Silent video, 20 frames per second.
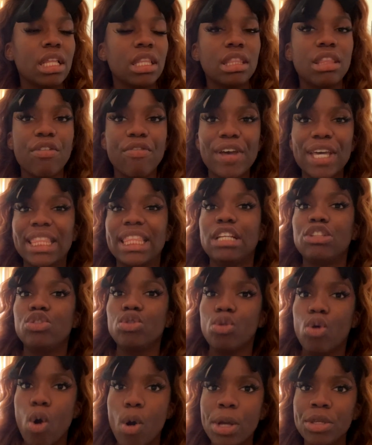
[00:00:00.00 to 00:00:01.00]
the fact that you
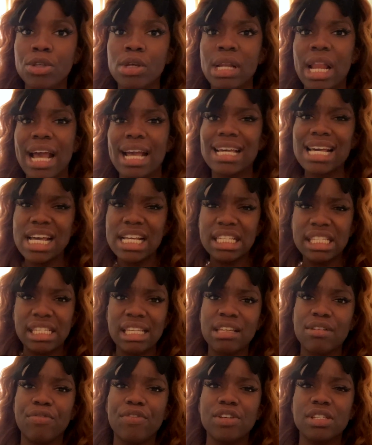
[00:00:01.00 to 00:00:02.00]
go and you're like,
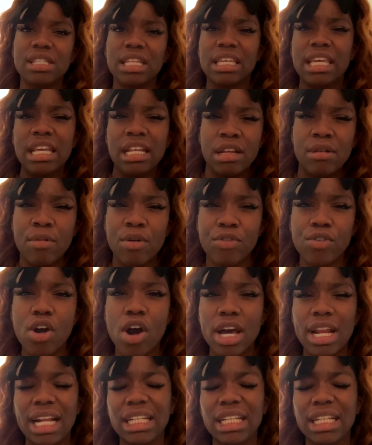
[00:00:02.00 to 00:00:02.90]
seek first the kingdom of God.